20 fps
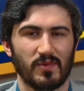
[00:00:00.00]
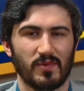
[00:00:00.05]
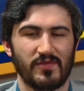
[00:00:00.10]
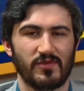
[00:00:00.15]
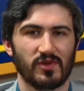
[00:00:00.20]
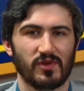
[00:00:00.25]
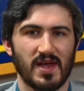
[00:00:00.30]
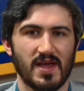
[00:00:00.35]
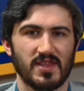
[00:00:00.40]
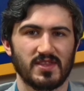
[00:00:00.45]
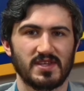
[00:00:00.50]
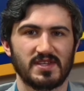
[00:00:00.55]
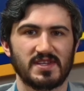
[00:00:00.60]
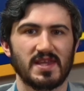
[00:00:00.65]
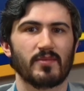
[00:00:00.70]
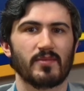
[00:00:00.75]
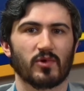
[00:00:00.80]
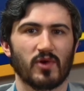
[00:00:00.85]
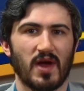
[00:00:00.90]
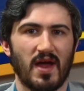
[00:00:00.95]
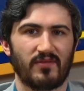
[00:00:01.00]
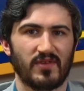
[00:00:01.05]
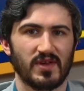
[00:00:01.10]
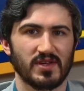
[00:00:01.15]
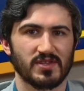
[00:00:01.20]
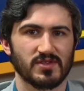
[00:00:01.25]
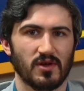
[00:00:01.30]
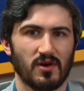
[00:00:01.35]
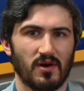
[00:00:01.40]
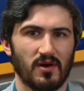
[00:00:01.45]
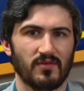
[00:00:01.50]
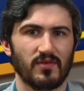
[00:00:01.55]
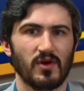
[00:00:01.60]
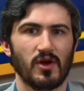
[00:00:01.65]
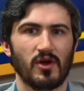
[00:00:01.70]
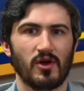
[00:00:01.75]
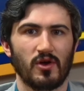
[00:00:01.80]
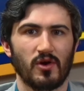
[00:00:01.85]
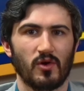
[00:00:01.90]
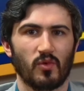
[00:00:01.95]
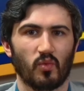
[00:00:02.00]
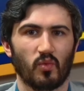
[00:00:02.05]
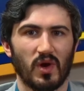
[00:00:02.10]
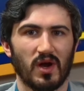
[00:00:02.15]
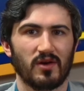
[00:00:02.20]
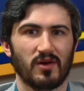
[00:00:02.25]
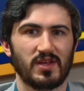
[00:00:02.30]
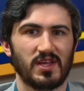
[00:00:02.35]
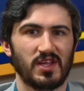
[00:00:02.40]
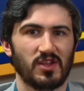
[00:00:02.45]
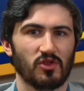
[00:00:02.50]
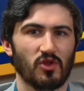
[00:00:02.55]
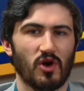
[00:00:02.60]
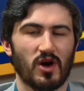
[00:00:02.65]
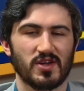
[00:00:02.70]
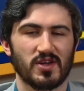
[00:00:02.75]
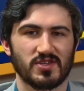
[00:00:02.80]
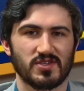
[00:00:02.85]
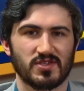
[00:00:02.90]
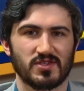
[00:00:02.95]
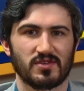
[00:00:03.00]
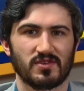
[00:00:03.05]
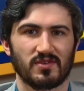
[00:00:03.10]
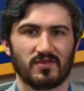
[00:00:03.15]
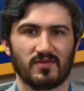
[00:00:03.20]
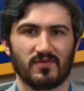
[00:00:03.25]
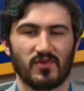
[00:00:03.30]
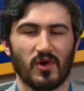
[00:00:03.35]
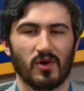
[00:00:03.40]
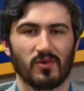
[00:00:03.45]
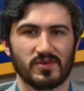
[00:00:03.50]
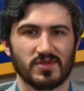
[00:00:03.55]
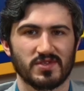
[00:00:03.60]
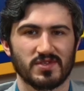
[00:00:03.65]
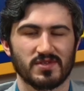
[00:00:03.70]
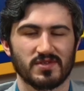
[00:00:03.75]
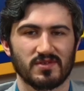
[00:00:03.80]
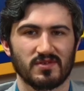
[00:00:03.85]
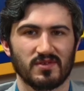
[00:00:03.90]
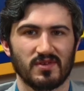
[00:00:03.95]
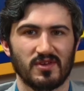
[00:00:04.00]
If you look at the demographics of where he lost votes,